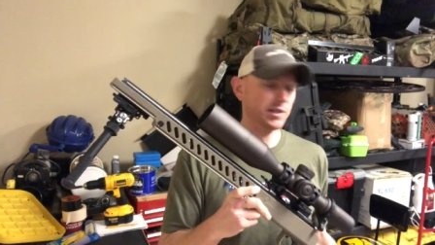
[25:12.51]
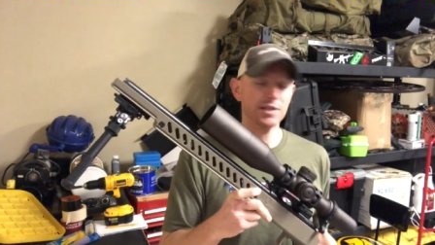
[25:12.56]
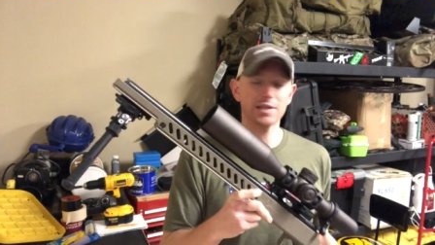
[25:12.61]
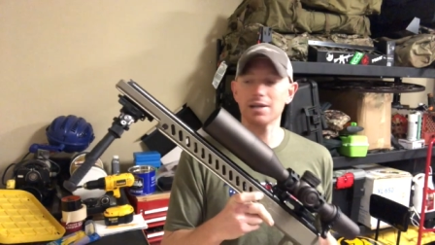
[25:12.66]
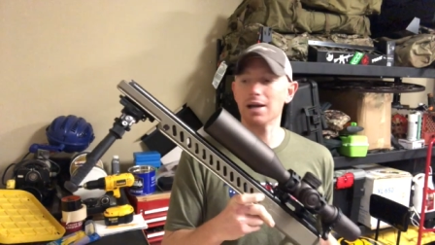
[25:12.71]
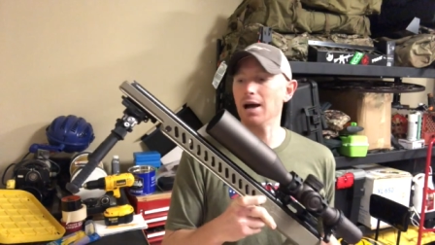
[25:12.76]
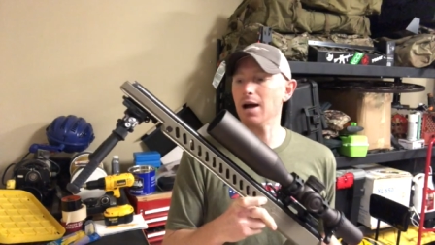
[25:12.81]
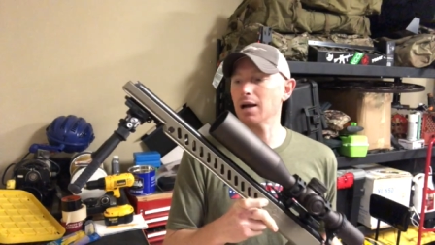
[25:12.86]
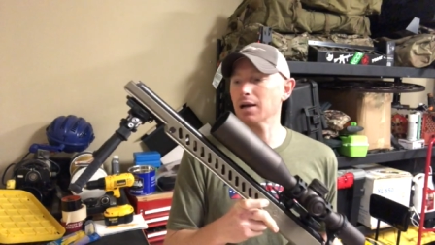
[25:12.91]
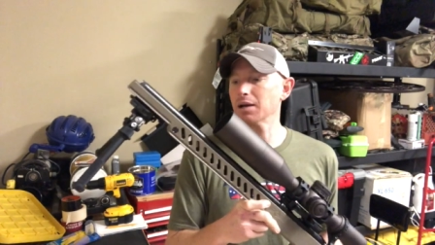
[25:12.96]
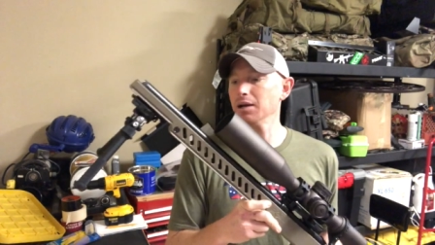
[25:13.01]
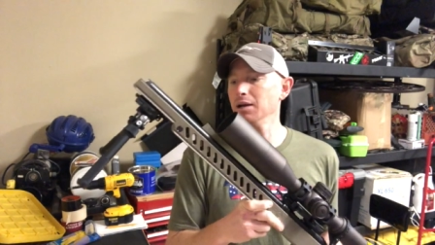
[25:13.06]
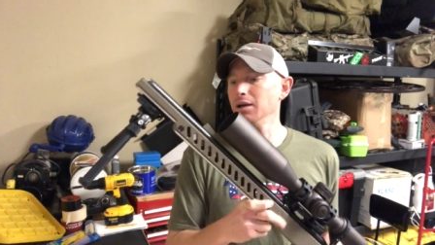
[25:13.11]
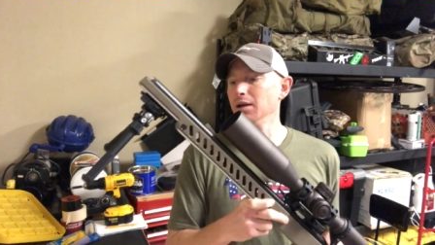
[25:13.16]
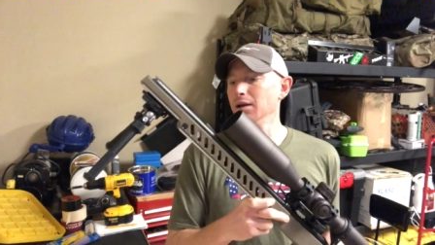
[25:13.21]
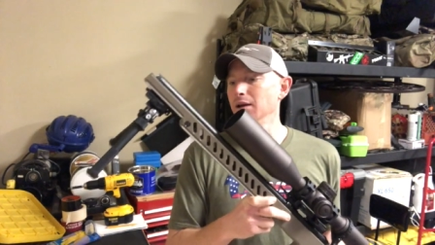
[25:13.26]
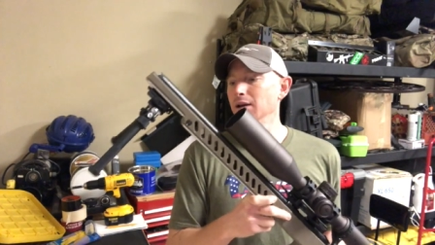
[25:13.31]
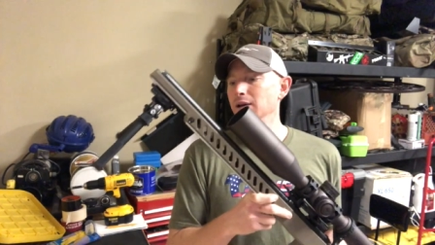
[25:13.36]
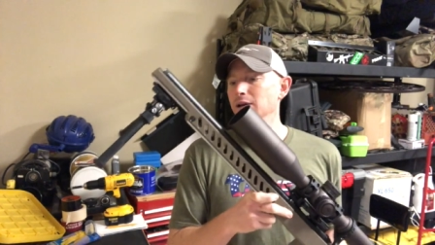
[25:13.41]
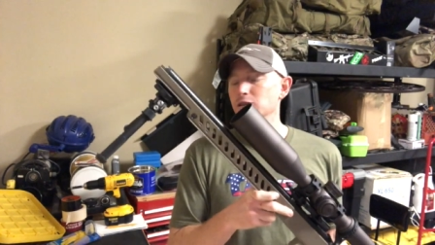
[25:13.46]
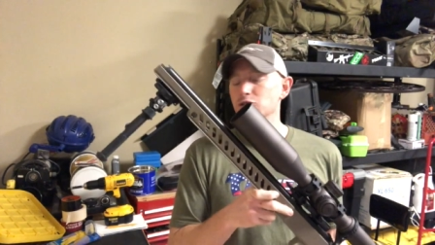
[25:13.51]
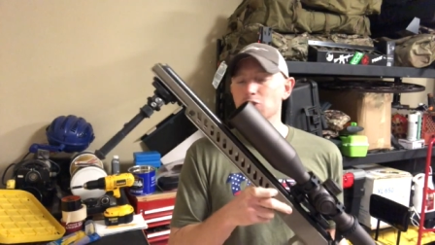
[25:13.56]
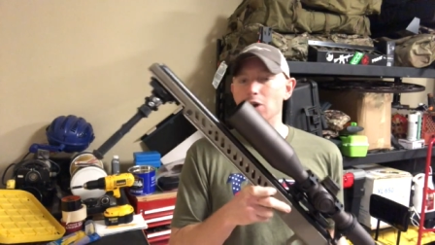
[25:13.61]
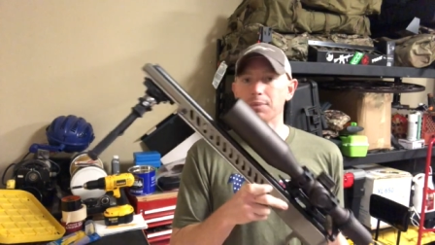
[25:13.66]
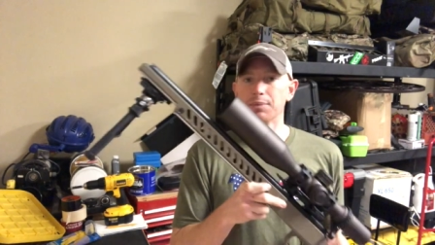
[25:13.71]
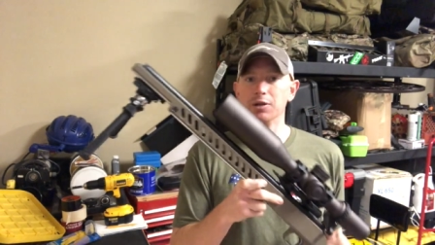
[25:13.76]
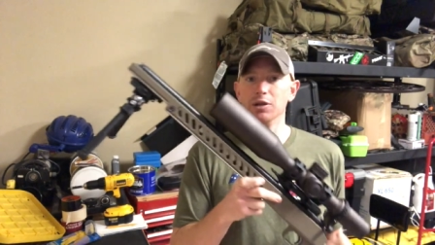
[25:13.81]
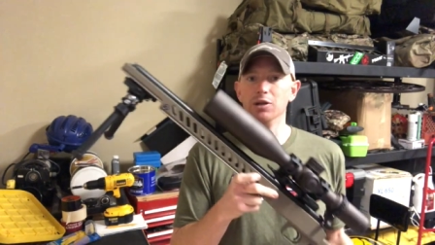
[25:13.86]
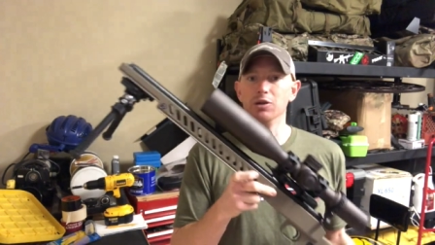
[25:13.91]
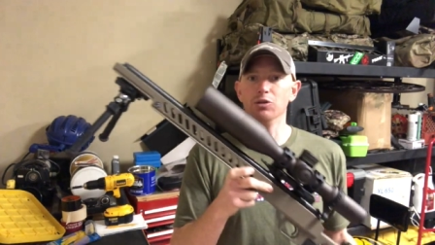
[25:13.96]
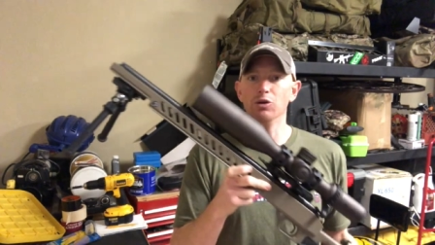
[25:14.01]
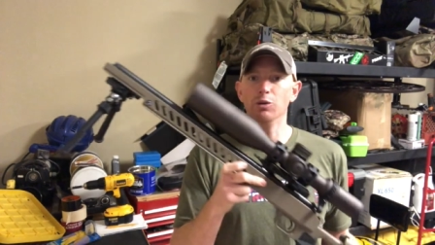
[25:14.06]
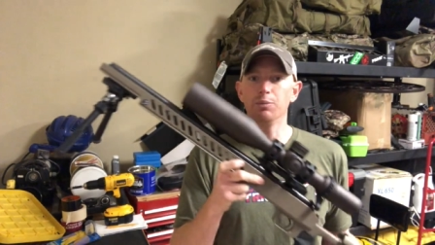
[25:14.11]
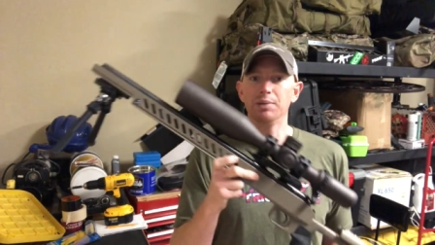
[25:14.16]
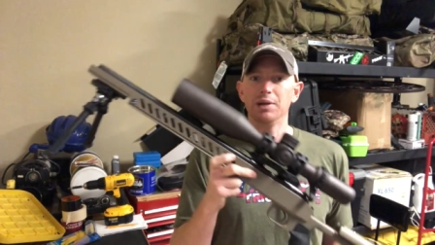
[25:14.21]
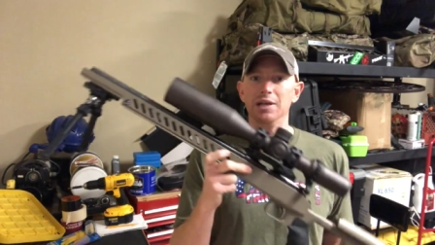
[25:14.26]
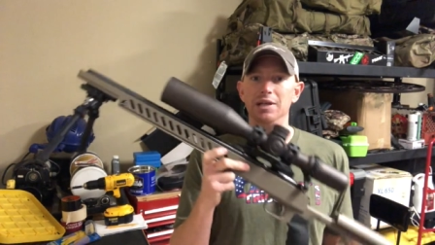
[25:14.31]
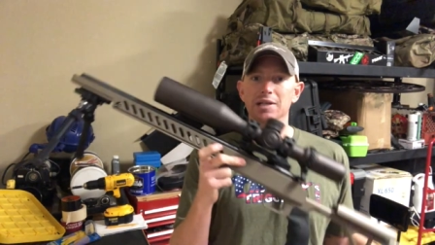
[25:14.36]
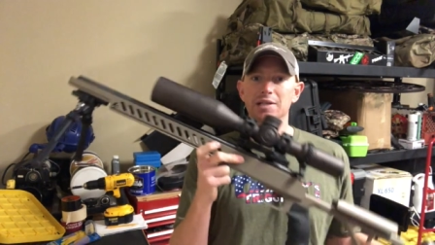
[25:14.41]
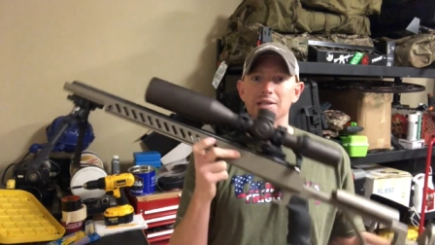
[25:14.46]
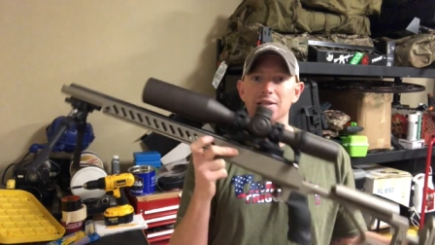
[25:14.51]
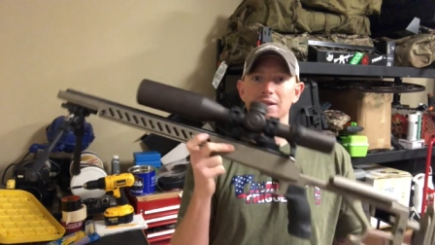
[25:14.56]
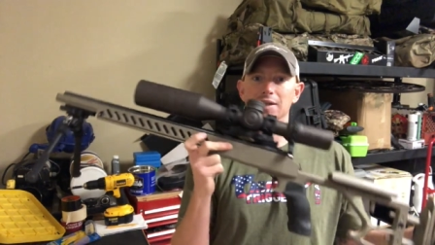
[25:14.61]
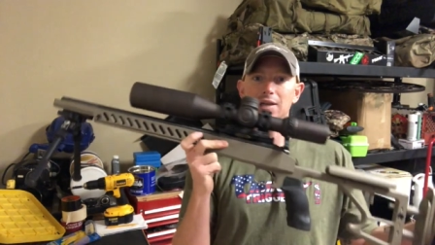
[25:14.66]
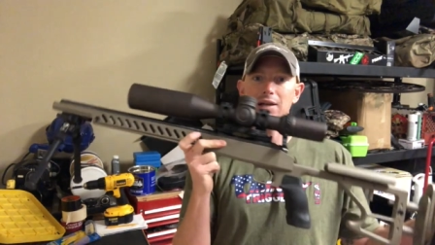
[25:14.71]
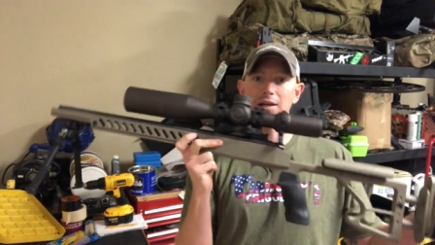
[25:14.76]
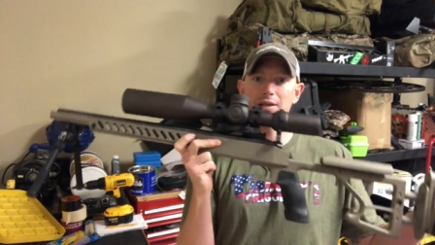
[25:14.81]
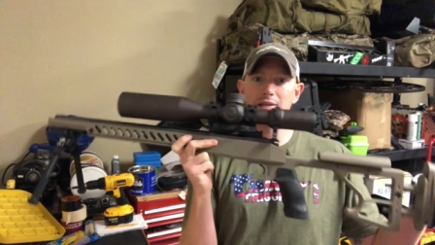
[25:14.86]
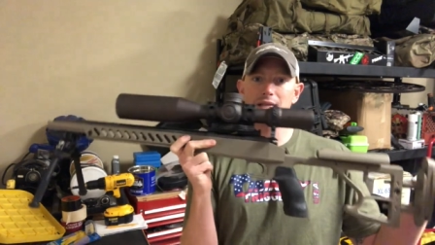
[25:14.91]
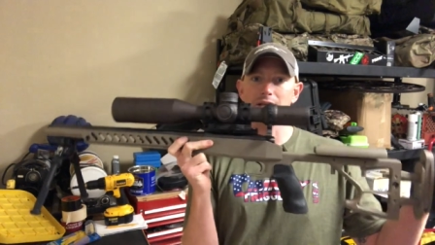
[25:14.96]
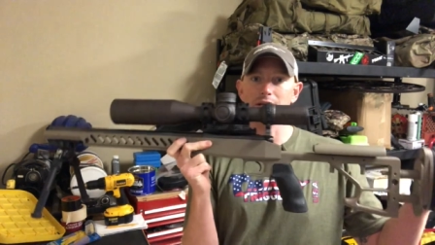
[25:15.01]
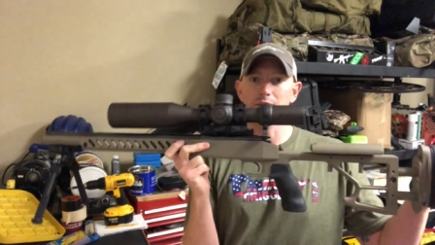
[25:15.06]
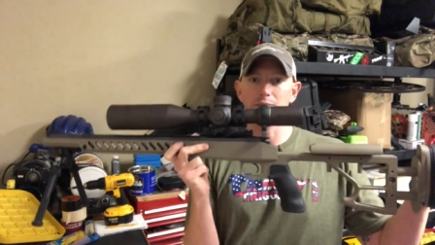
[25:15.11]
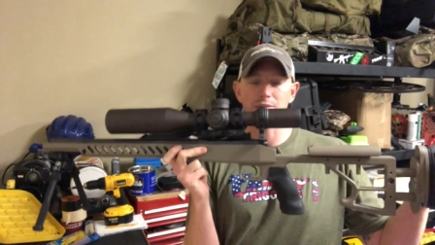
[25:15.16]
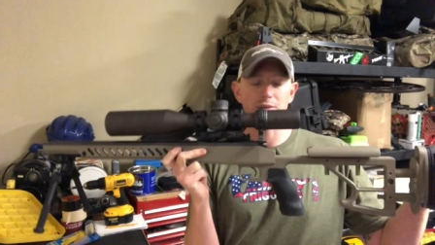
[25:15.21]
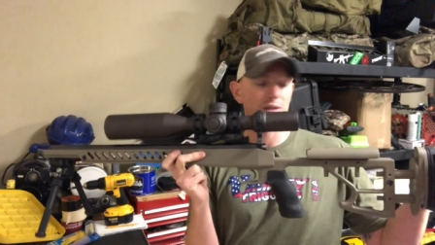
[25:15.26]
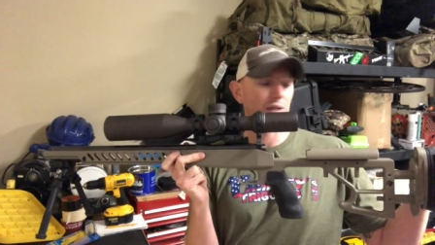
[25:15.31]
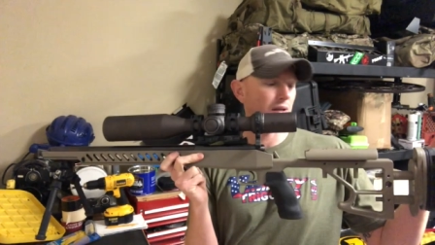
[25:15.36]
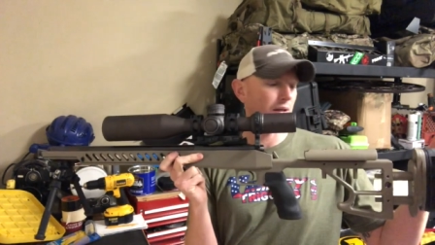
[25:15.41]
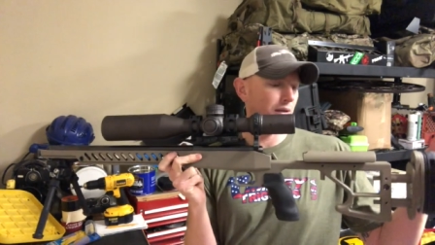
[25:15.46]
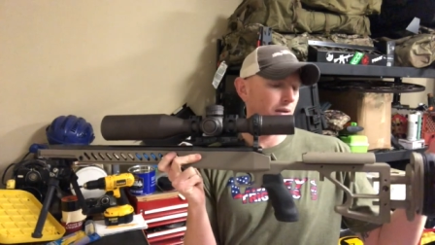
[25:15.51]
stock, dropped it into a PDC Customs